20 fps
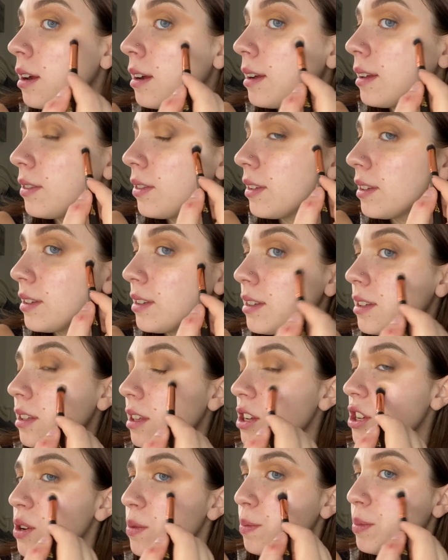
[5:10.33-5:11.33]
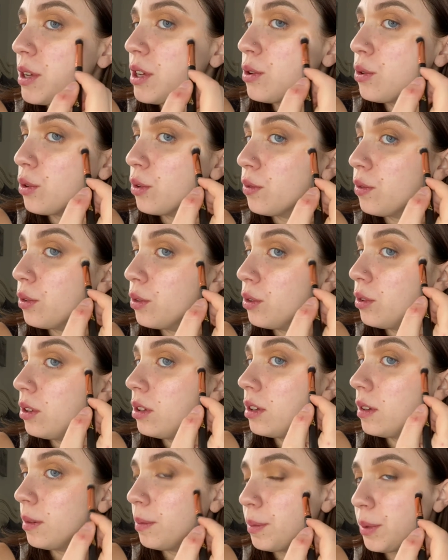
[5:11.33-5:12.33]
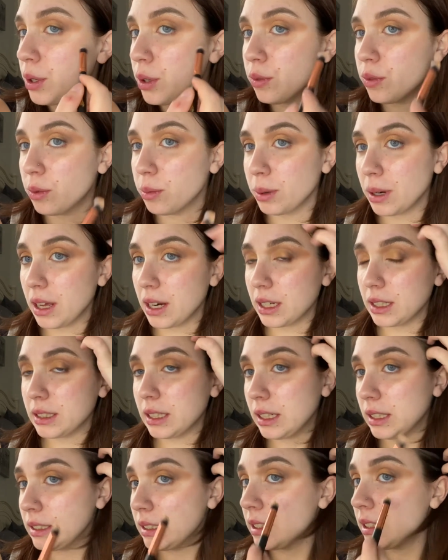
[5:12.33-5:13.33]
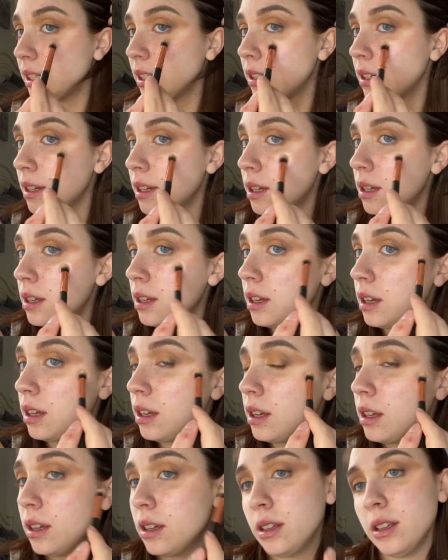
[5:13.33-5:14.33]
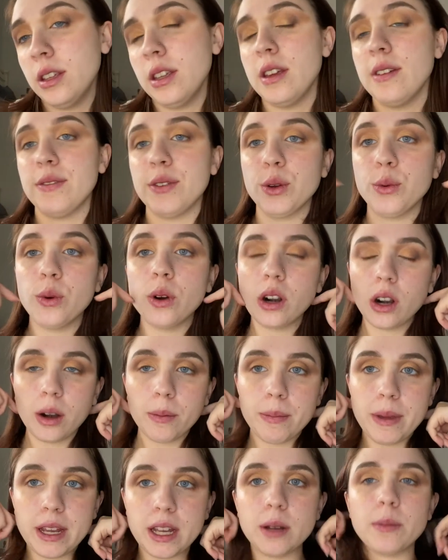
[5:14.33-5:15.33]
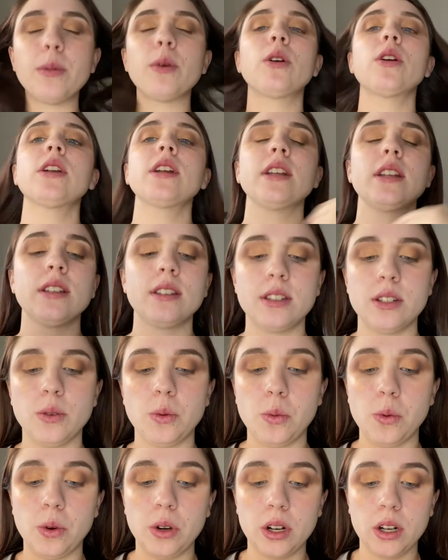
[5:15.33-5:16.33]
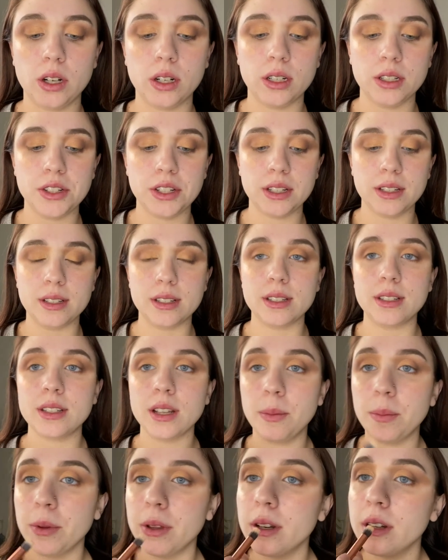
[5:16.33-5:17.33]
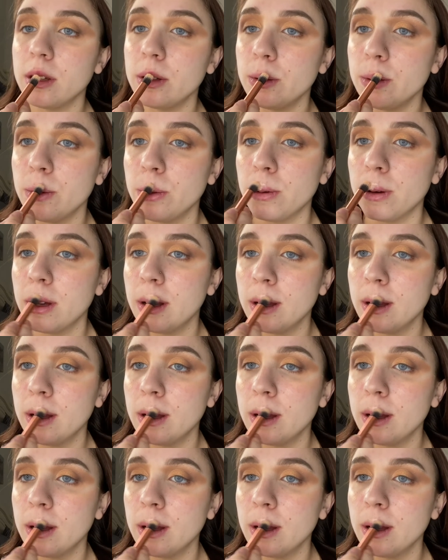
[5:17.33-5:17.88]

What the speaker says: This is such a beautiful, beautiful product, guys. If you are a makeup artist or just someone who